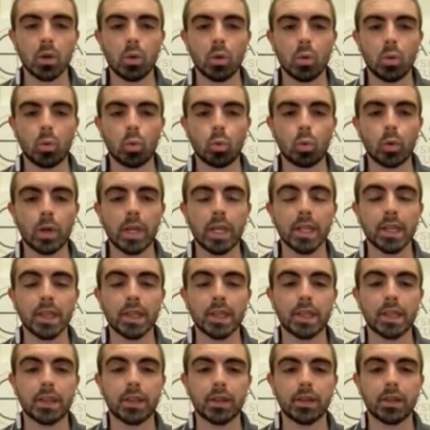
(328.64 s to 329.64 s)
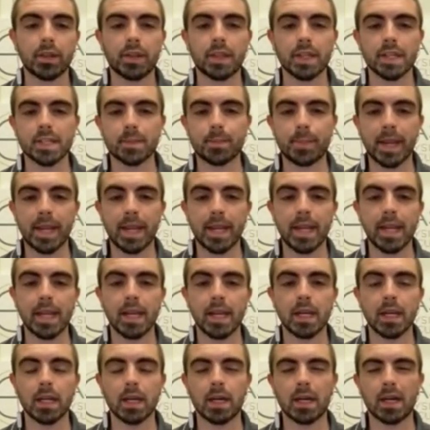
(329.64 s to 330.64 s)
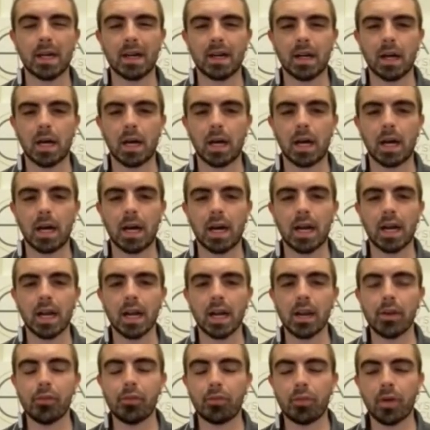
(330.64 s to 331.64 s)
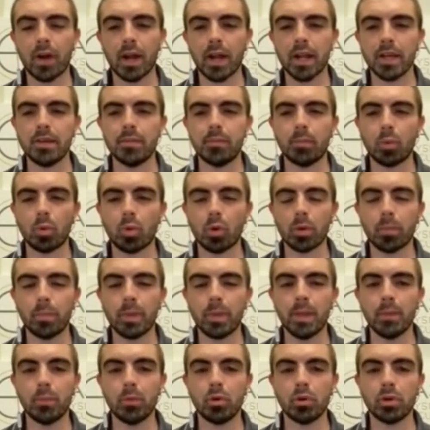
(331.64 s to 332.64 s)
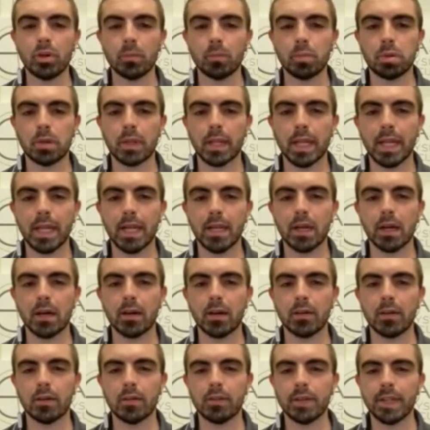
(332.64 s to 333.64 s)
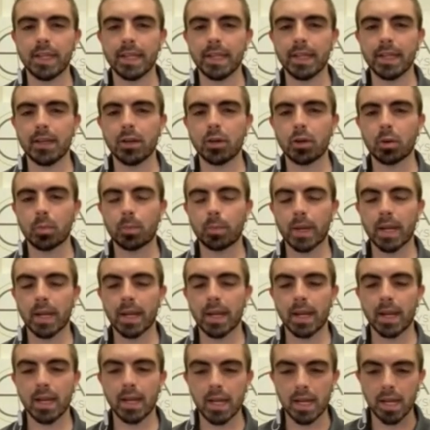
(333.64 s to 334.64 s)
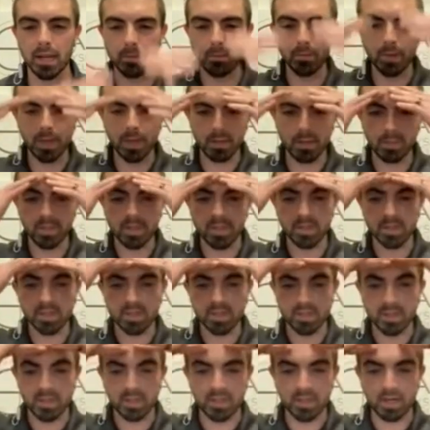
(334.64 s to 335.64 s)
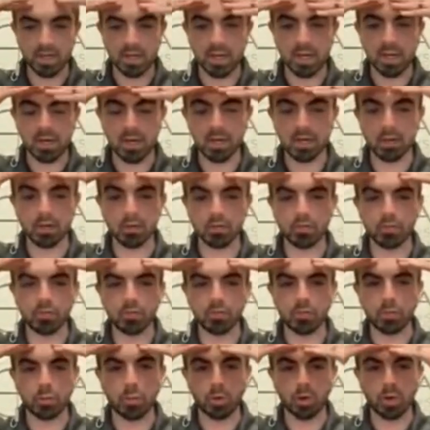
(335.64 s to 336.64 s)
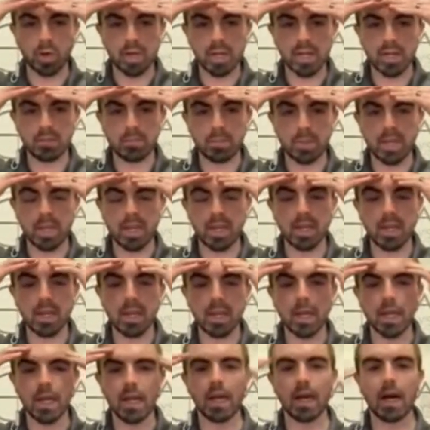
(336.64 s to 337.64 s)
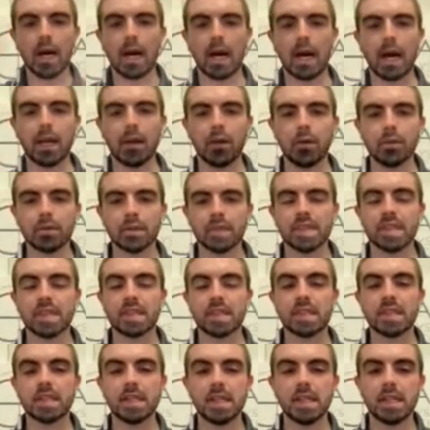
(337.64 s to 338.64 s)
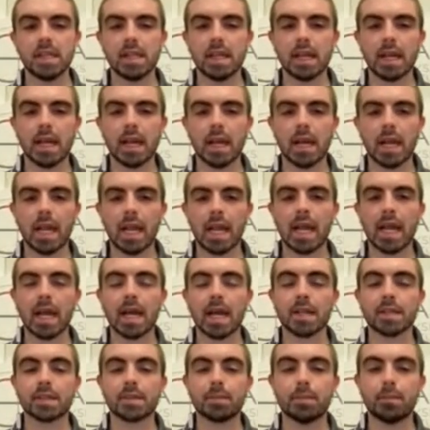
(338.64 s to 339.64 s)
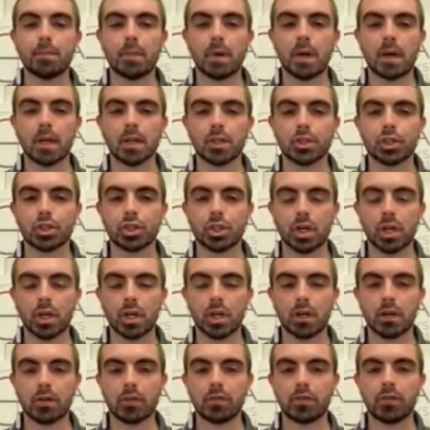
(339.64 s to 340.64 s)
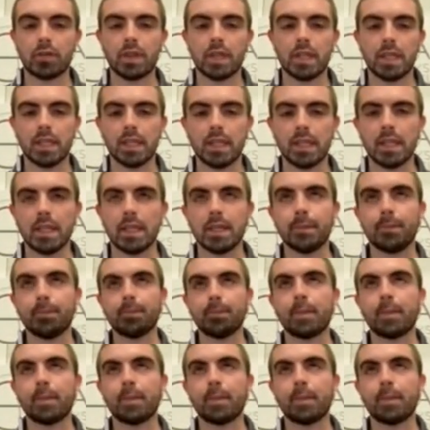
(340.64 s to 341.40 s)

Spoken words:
With this pain, I find more people complain of ear pain and maybe this like higher forehead pain. I don't see as much of the